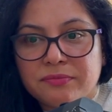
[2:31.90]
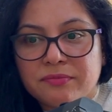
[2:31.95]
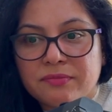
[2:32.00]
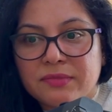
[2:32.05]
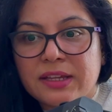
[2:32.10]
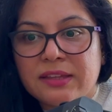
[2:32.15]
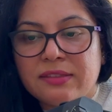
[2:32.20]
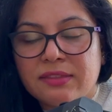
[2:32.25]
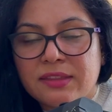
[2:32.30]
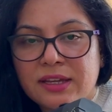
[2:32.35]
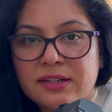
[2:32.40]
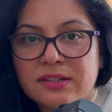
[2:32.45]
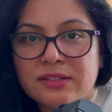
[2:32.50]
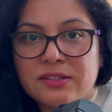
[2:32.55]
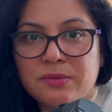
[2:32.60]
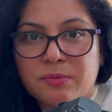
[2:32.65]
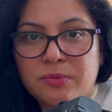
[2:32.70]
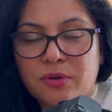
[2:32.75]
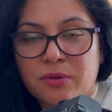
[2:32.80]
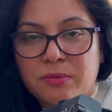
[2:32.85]
And that is
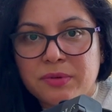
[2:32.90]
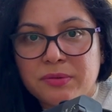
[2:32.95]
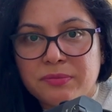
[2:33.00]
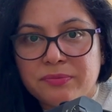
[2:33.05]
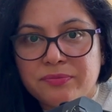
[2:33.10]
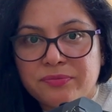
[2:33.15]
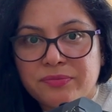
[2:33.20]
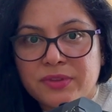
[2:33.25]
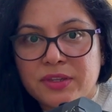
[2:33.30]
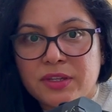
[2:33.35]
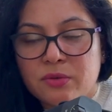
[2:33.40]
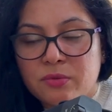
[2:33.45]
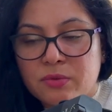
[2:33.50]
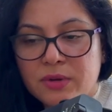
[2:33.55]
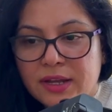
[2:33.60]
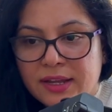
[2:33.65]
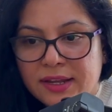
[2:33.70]
a problem. You are